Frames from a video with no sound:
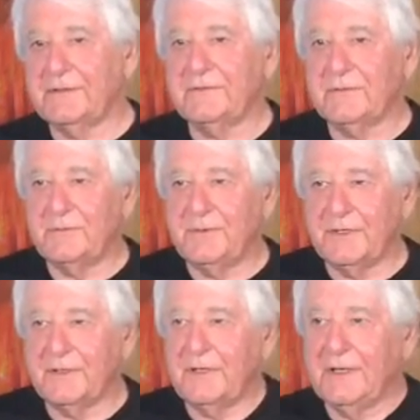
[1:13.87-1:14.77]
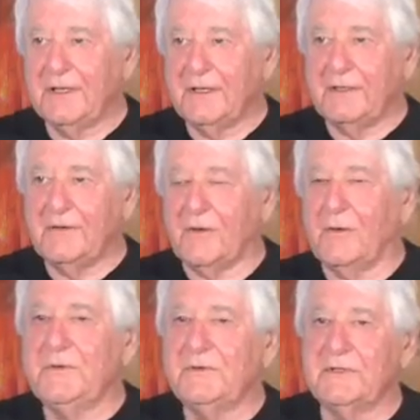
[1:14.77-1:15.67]
this would be an
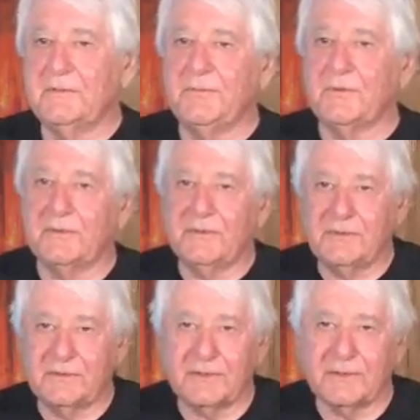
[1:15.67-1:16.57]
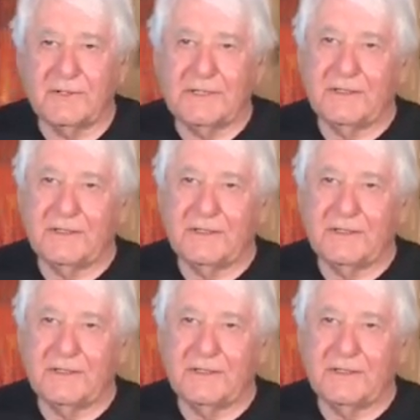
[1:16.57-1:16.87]
enormously important uh,